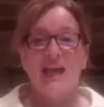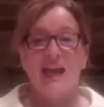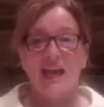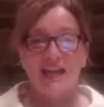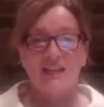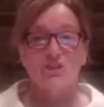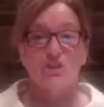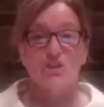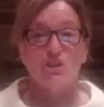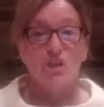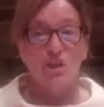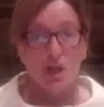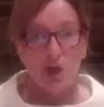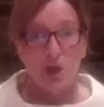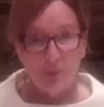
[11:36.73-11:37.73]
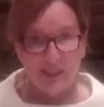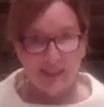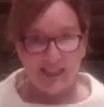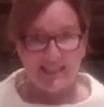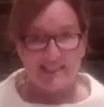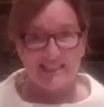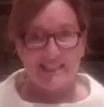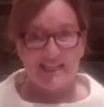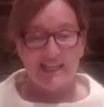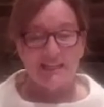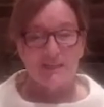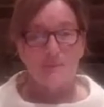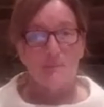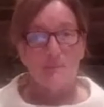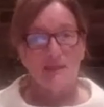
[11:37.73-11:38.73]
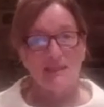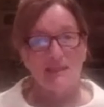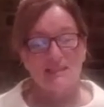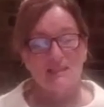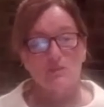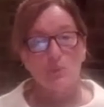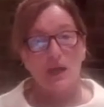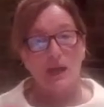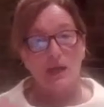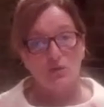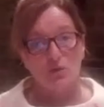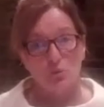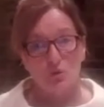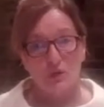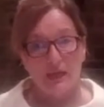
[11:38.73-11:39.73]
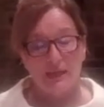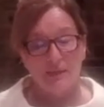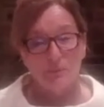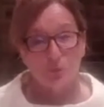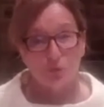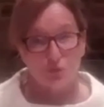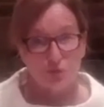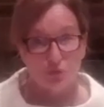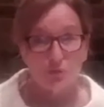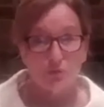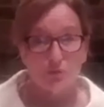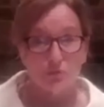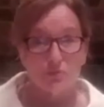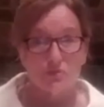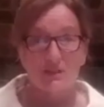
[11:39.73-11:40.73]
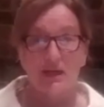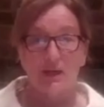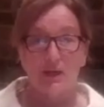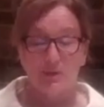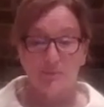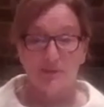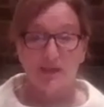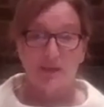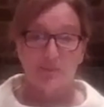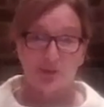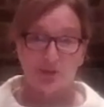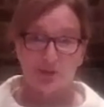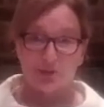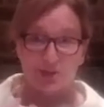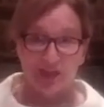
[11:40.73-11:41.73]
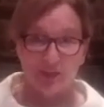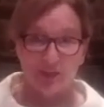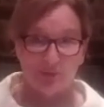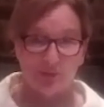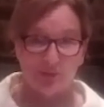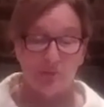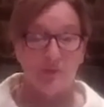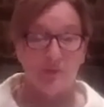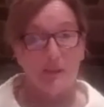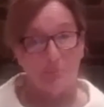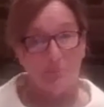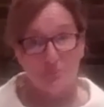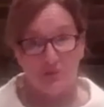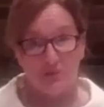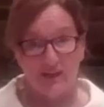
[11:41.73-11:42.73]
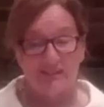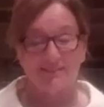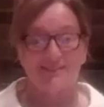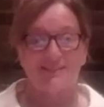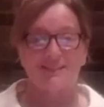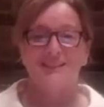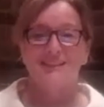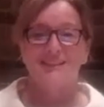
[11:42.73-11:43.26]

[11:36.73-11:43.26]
And knowing that state means as you gain more tools, I hope that I'm going to share with you, like breath